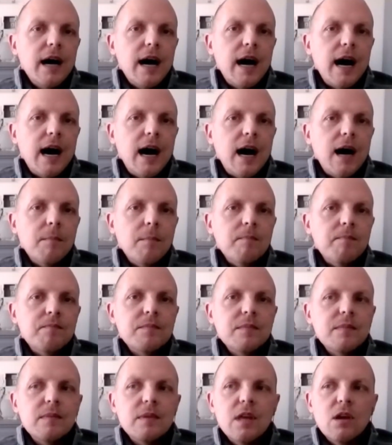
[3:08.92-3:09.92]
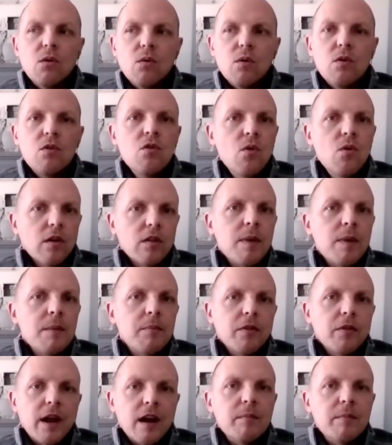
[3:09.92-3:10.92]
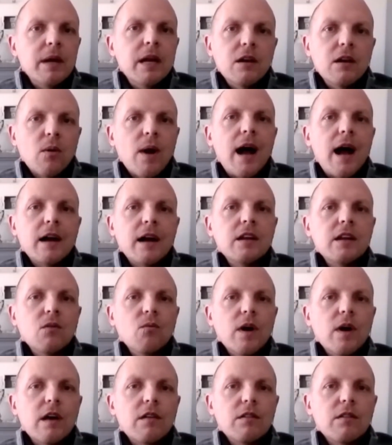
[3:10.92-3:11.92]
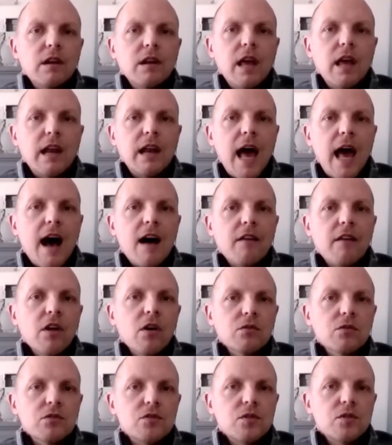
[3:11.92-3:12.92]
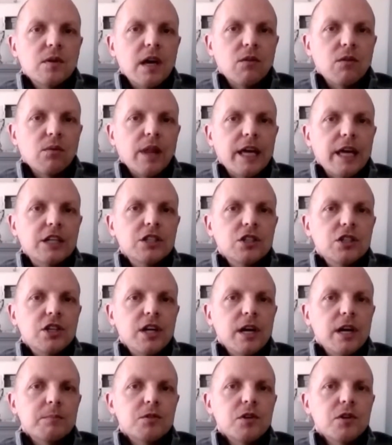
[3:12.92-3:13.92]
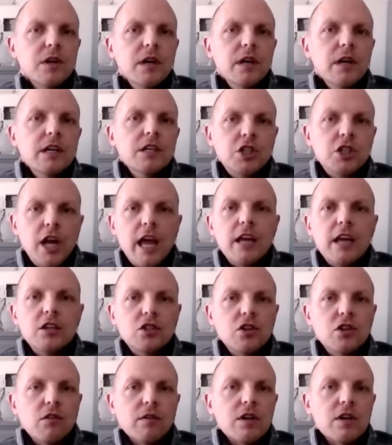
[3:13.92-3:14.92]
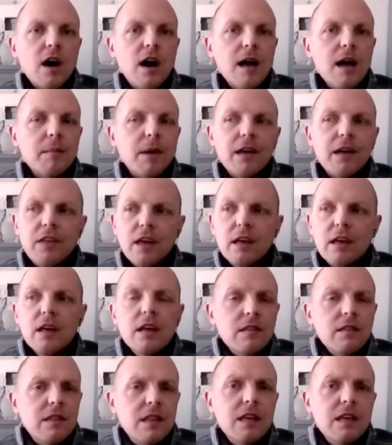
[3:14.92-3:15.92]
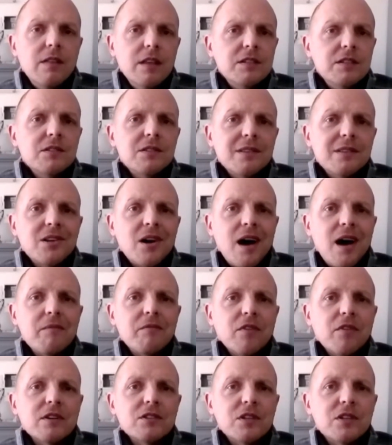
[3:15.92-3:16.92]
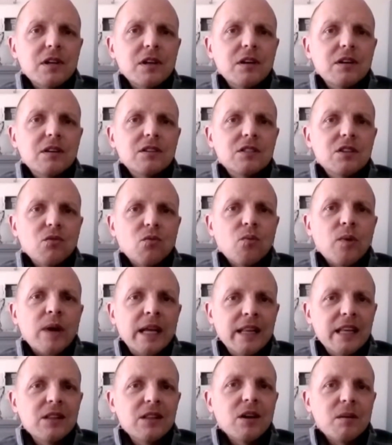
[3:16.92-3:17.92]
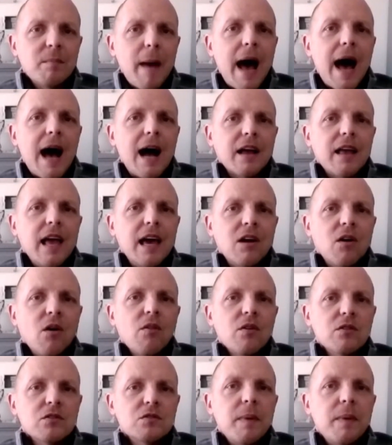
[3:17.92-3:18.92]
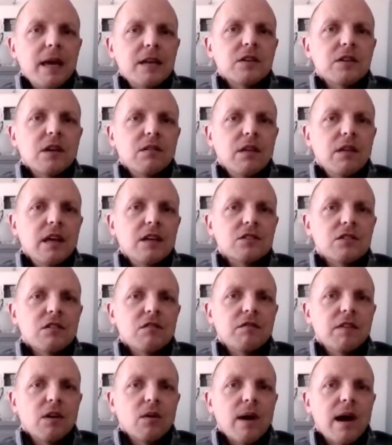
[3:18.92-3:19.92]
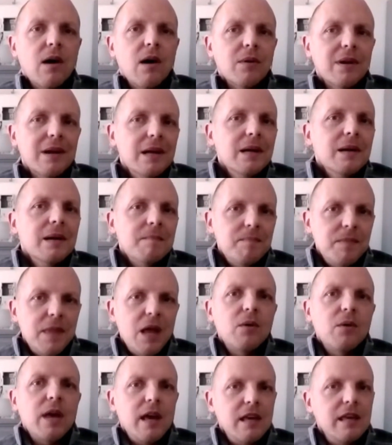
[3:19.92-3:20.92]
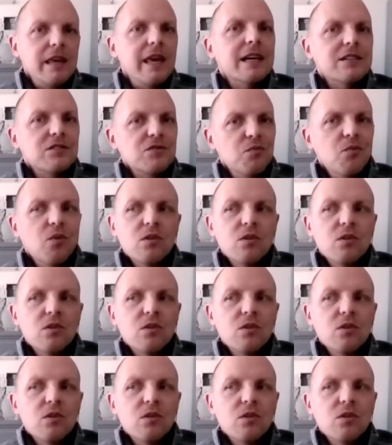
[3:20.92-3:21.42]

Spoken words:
You know, who are the people that I've been interacting with, and have those kind of relationships changed over time? I think this is the time for us to really look back at all those basic things and figure out, okay, yes,